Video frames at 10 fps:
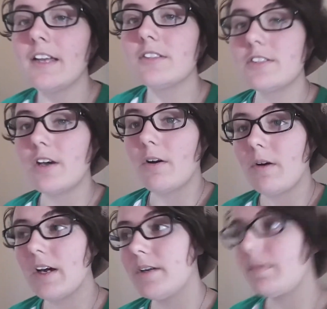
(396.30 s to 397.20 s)
So,
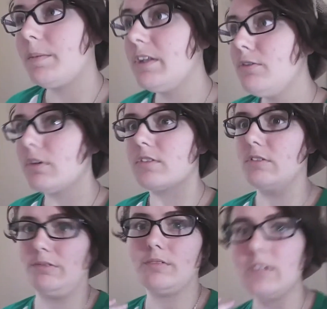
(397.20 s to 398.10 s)
I mean, you can
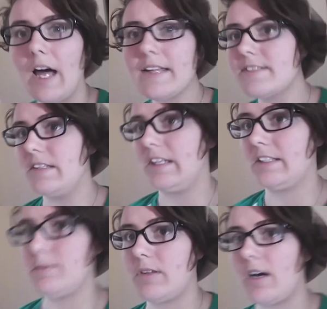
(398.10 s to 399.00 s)
do lots of
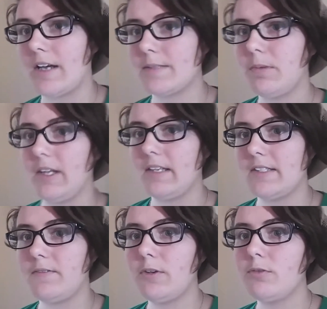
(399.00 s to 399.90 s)
things with
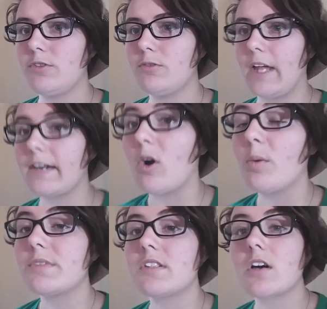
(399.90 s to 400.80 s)
cosplays. If you do like
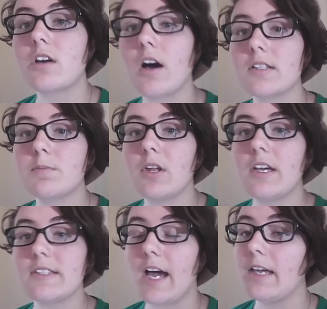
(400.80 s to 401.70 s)
Homestuck
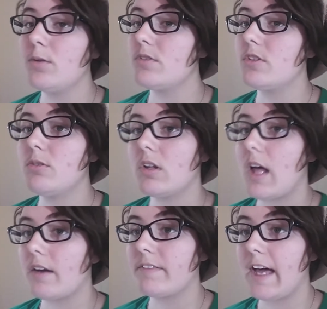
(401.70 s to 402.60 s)
cosplays, I used to do a
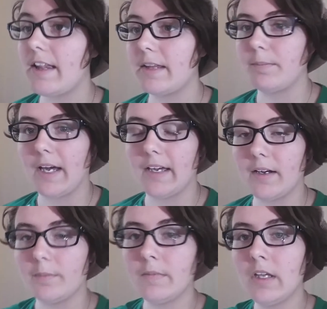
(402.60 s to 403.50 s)
lot of that, like
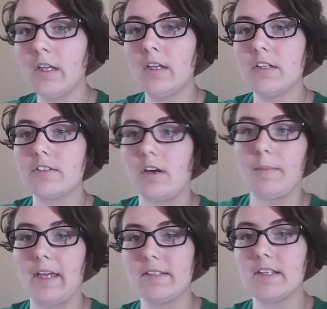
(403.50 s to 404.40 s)
my, sorry,
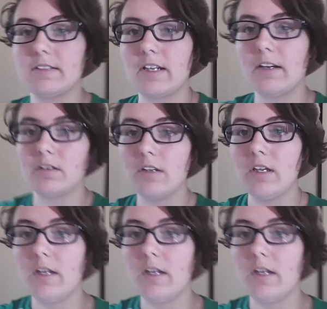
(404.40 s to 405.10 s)
my hand's getting tired.